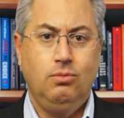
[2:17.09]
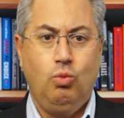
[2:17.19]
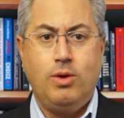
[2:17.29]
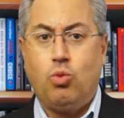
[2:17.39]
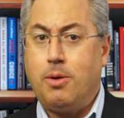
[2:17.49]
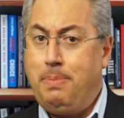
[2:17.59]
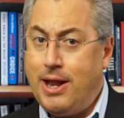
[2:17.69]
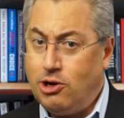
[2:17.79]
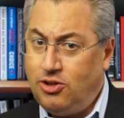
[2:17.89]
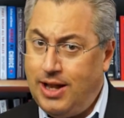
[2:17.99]
When we're
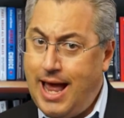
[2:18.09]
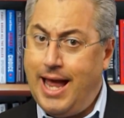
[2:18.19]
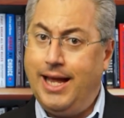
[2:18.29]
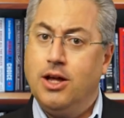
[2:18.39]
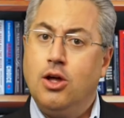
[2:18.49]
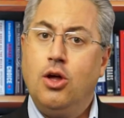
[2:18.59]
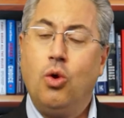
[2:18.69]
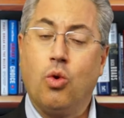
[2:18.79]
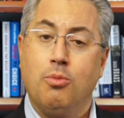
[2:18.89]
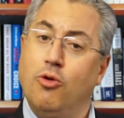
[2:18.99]
better today,
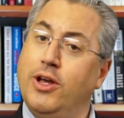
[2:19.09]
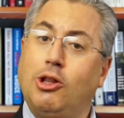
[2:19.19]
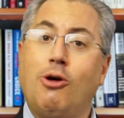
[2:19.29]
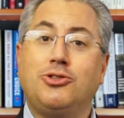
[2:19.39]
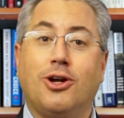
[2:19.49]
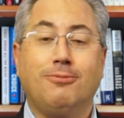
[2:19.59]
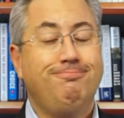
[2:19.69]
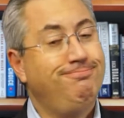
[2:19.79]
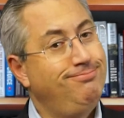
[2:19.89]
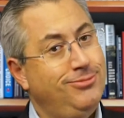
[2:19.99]
we're moving closer
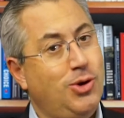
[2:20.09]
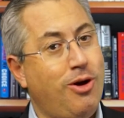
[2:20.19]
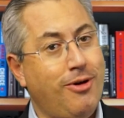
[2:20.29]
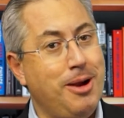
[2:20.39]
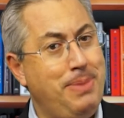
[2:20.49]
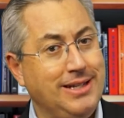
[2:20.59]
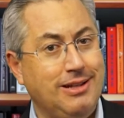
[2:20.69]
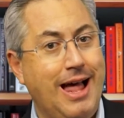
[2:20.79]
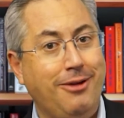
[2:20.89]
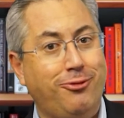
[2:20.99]
to our very
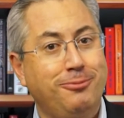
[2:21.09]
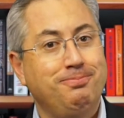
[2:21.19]
best life.